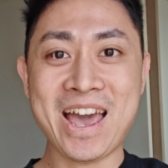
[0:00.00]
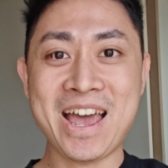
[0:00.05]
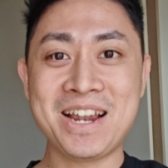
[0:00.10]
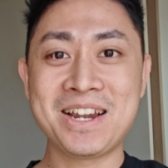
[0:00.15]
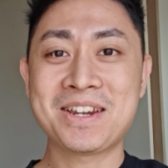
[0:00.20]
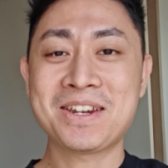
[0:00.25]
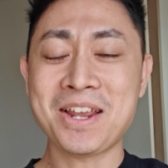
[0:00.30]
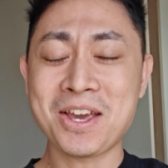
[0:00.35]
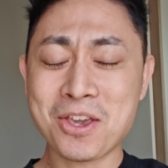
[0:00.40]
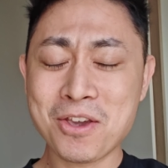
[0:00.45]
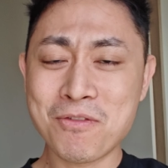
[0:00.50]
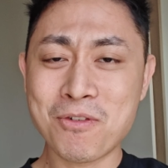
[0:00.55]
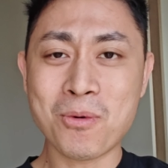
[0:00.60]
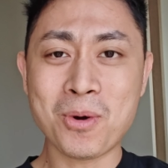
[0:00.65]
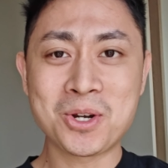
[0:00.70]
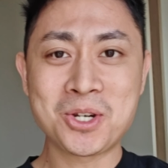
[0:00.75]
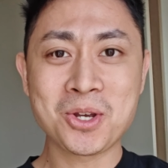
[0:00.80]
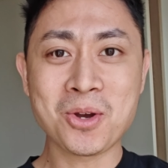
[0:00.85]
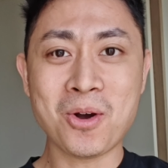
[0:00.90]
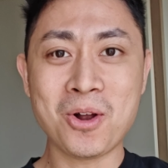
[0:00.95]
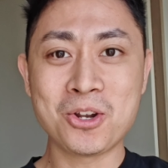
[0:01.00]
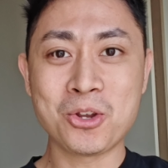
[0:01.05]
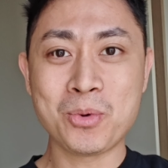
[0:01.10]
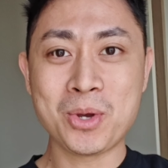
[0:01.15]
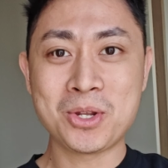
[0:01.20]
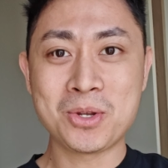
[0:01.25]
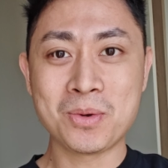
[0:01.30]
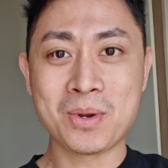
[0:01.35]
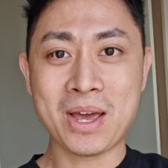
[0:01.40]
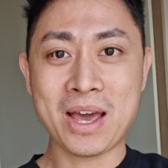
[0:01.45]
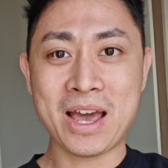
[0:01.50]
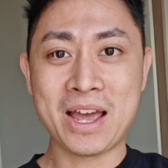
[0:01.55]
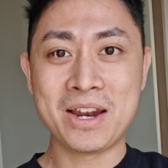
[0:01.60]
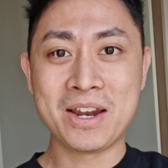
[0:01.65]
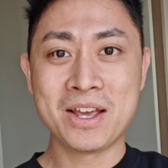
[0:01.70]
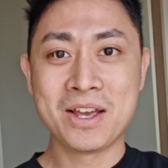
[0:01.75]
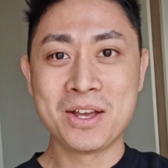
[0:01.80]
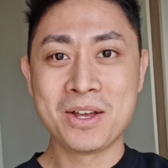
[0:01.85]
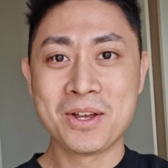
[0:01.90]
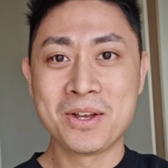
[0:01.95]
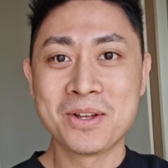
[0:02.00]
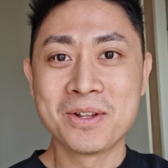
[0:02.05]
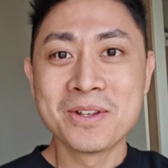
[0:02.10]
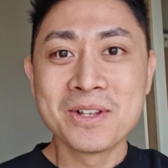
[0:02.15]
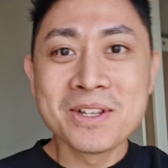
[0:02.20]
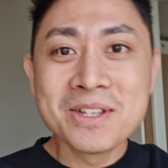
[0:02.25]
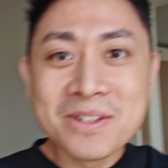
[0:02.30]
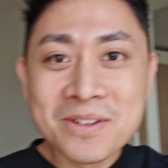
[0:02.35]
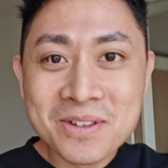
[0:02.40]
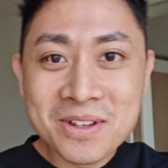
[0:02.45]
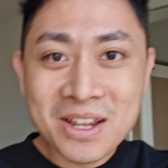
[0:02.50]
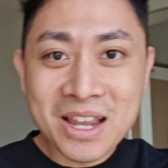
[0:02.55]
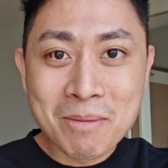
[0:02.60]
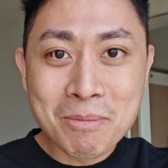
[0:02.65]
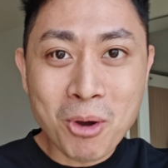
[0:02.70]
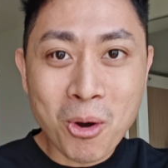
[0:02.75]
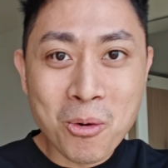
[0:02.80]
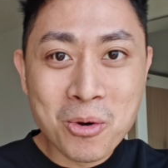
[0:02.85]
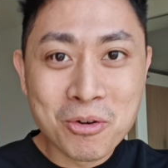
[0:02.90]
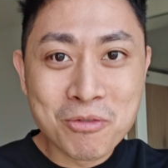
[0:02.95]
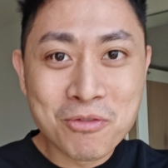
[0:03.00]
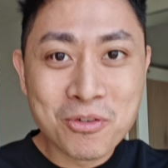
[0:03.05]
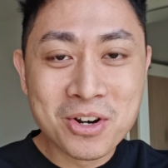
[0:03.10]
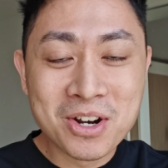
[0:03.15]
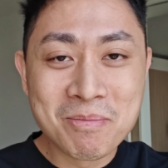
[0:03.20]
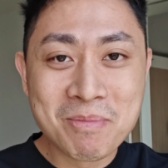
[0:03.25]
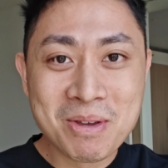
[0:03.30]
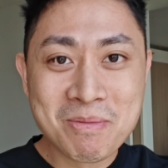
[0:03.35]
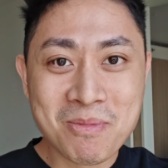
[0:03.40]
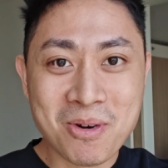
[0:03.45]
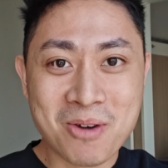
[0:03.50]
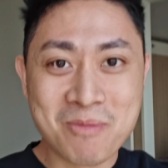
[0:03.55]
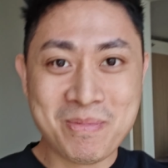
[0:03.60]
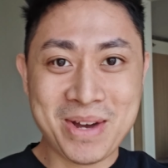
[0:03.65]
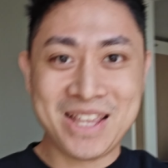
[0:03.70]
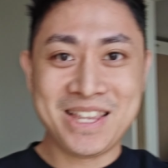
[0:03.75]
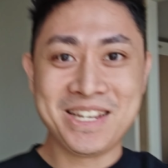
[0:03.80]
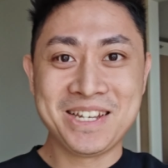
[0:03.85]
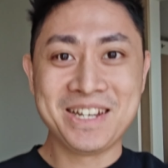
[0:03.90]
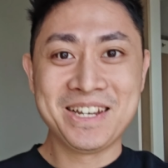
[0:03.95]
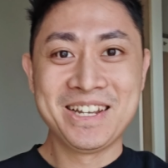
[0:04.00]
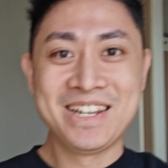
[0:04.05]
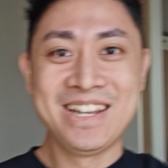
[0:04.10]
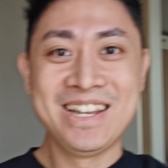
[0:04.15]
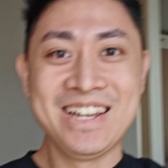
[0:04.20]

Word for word: And thank you for watching all the way to the end. Let me hold the phone a bit more better.